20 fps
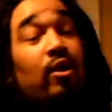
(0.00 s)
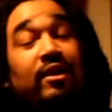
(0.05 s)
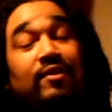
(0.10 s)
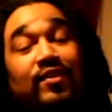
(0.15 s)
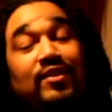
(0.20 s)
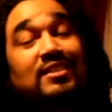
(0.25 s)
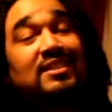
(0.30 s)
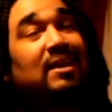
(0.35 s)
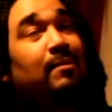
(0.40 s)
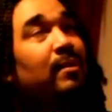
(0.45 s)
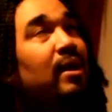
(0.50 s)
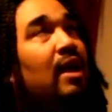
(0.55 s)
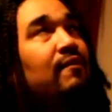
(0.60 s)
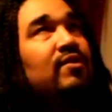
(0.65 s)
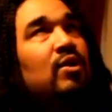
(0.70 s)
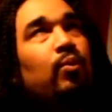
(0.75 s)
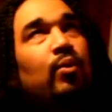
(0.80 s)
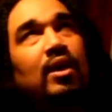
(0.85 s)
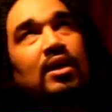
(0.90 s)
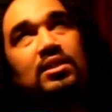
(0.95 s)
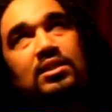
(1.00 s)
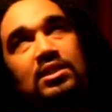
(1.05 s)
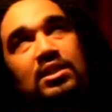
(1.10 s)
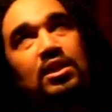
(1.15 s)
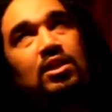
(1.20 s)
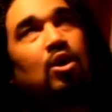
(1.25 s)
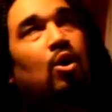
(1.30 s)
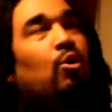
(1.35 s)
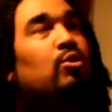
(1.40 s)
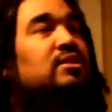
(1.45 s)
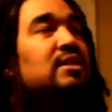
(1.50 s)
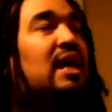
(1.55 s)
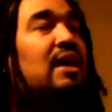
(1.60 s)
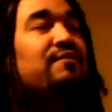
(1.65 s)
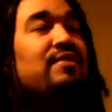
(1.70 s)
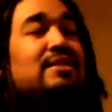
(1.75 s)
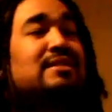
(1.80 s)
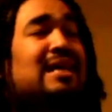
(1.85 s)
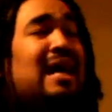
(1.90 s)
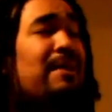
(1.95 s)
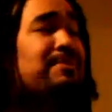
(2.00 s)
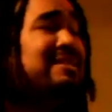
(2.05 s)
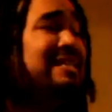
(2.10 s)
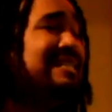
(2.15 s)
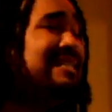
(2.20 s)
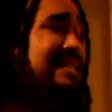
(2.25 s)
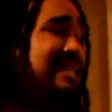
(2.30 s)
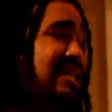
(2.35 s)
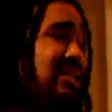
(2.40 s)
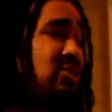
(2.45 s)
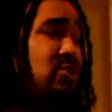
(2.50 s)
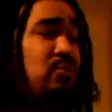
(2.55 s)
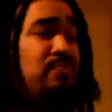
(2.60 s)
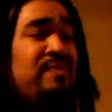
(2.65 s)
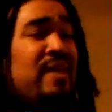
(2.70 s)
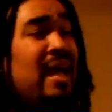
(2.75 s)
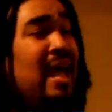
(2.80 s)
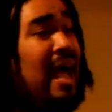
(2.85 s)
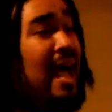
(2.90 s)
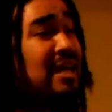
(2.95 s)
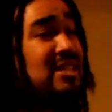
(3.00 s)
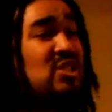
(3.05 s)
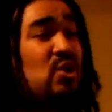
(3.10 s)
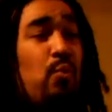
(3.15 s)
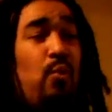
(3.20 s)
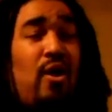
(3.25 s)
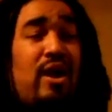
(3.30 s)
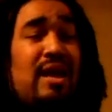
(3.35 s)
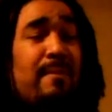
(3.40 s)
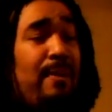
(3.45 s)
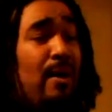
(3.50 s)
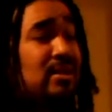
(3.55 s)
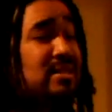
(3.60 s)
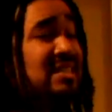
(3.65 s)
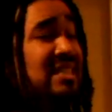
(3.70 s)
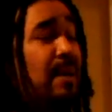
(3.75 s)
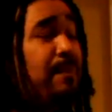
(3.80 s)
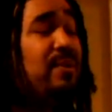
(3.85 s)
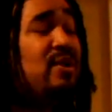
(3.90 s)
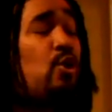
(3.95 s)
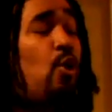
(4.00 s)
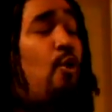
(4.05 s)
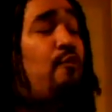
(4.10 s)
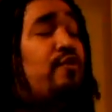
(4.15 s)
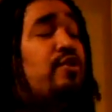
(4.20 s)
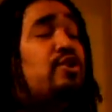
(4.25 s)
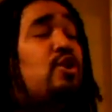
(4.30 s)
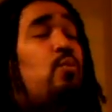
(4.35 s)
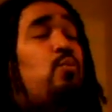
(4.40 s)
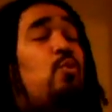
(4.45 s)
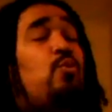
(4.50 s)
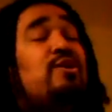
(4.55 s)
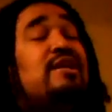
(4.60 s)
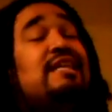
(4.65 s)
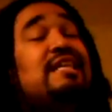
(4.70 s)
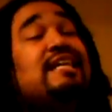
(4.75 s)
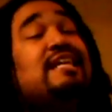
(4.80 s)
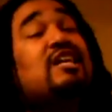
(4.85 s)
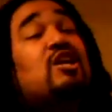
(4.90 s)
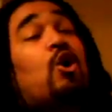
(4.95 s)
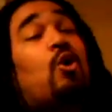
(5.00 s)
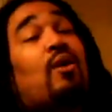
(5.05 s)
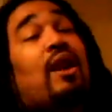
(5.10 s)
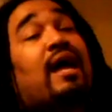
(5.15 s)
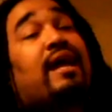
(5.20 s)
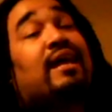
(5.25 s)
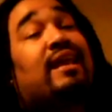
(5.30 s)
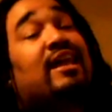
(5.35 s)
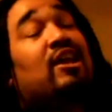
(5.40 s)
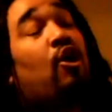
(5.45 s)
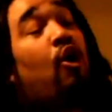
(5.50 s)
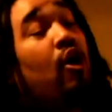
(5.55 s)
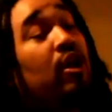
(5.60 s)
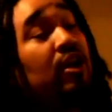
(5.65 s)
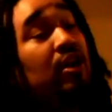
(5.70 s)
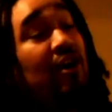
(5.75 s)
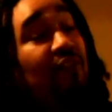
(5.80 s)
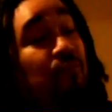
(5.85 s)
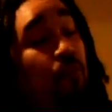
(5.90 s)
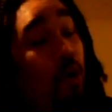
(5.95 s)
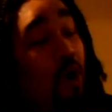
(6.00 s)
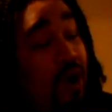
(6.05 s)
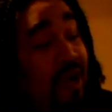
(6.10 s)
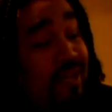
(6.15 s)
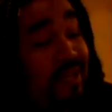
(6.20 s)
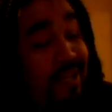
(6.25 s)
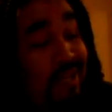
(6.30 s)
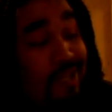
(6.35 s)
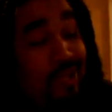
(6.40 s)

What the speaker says: on in the summer everywhere she goes, and every time she sees you, has to worry about stepping over your wounded ego like it ain't hard enough walking in